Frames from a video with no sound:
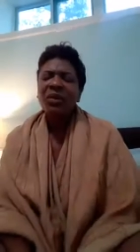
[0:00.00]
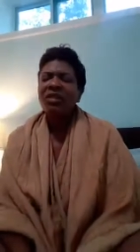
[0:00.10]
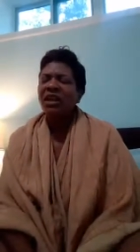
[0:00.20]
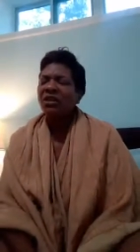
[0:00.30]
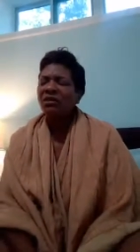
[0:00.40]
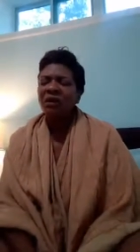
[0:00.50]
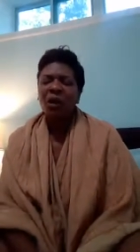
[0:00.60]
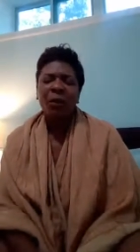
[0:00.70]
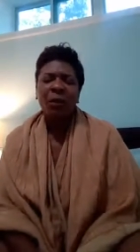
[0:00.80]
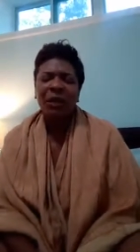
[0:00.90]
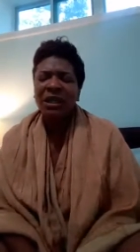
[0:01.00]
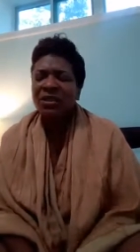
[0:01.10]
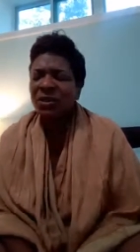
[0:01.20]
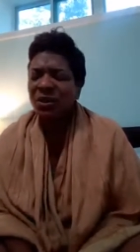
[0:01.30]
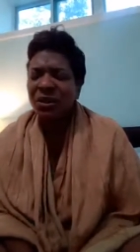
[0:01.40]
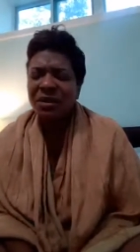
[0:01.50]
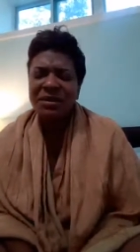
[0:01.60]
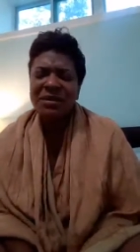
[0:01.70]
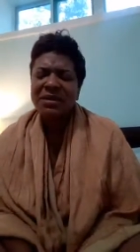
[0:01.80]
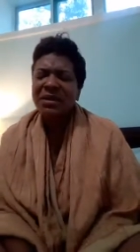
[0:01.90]
We thank you for opening
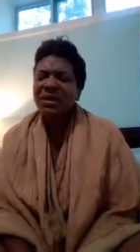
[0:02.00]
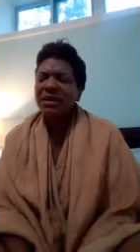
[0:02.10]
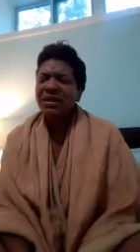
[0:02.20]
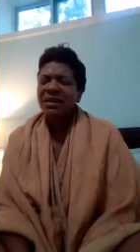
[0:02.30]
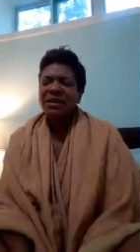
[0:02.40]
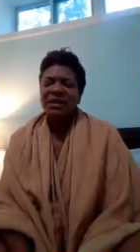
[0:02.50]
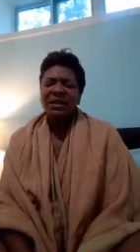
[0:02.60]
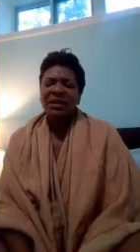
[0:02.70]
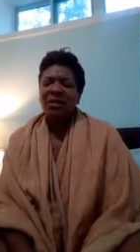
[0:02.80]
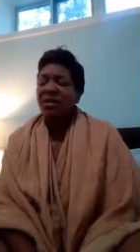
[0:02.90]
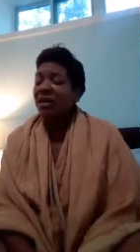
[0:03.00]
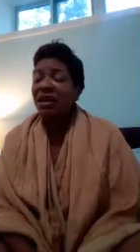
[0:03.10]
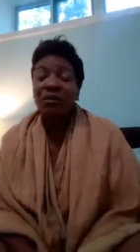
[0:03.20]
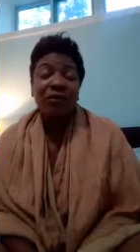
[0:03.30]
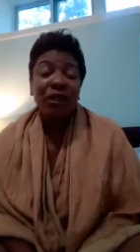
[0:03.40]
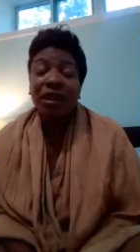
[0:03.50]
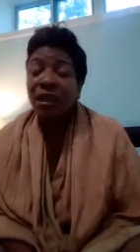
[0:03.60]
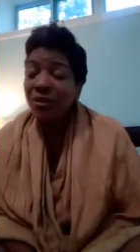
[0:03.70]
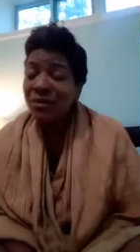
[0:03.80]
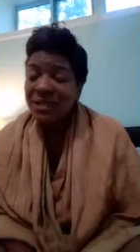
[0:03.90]
doors. We thank you for
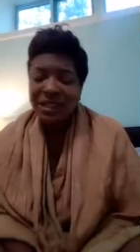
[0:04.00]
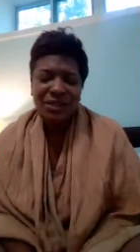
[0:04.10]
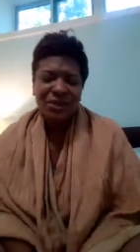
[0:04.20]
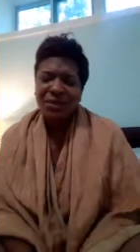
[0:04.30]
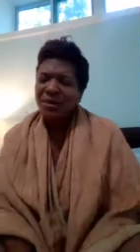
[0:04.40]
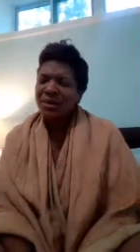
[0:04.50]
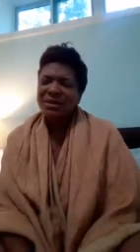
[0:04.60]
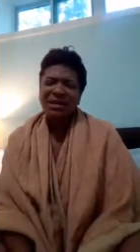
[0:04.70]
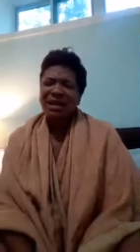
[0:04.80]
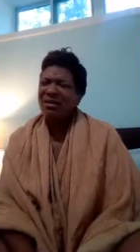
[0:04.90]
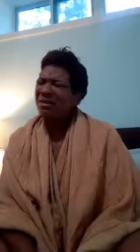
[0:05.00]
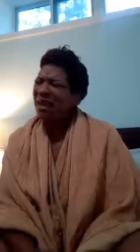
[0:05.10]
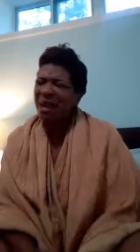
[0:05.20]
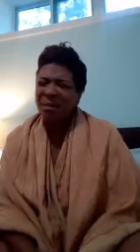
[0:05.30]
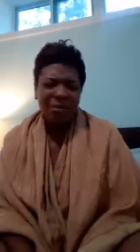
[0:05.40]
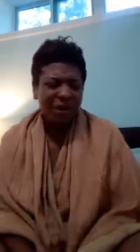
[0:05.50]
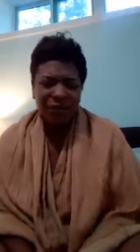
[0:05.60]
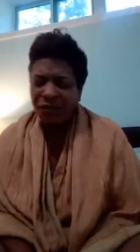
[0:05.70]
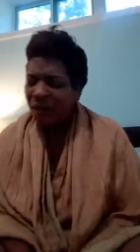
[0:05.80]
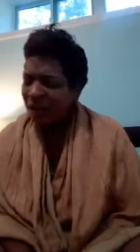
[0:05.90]
closing doors that are not meant
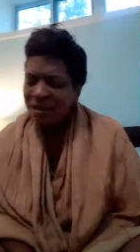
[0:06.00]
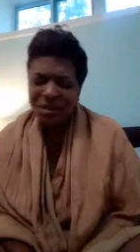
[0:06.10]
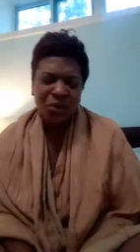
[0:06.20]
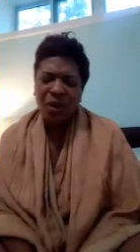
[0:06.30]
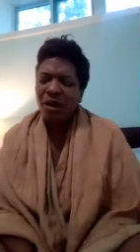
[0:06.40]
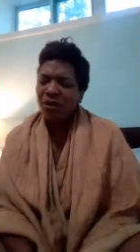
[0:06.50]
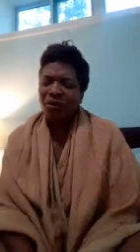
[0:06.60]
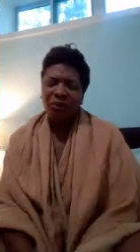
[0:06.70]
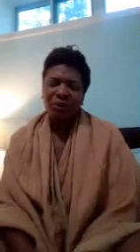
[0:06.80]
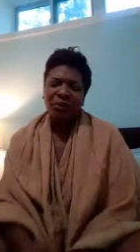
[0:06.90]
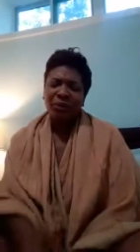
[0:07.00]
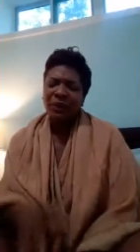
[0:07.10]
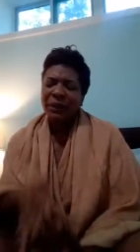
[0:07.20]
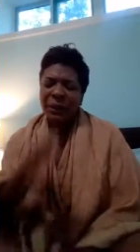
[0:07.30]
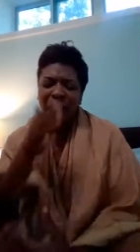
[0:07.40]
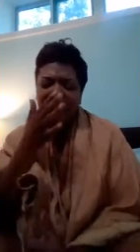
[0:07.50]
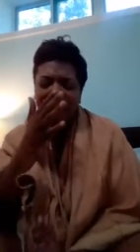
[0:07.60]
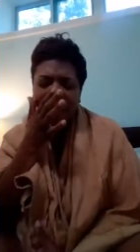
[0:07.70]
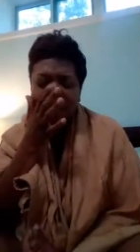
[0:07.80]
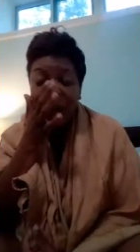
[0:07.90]
for us to walk through
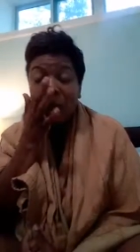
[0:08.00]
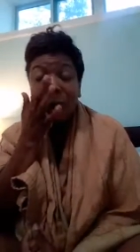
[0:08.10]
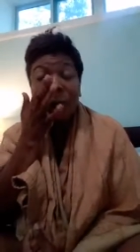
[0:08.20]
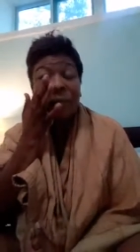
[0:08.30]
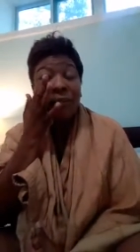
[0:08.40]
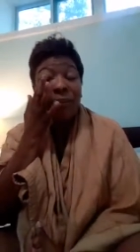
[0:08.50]
that will